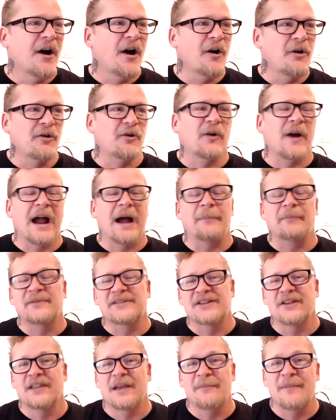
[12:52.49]
Oh, crap.
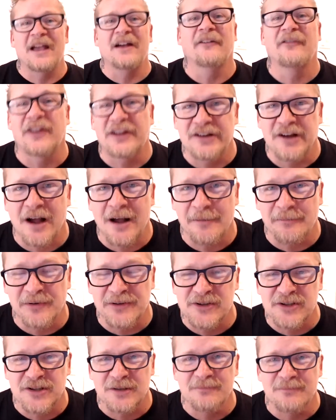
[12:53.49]
So they may have
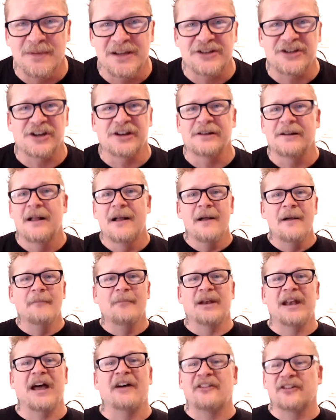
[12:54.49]
accomplished the mission,
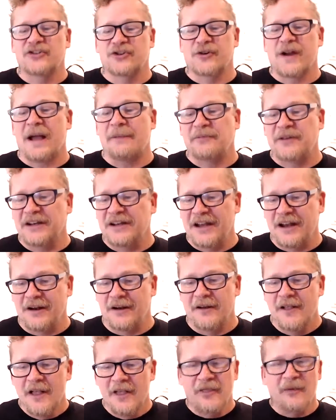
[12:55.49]
but now they're trapped in
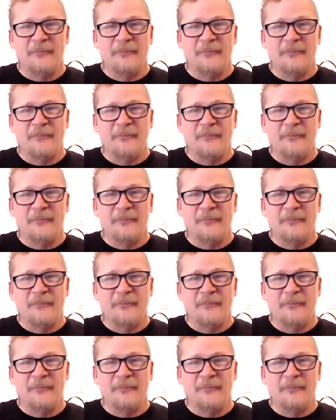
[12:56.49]
here.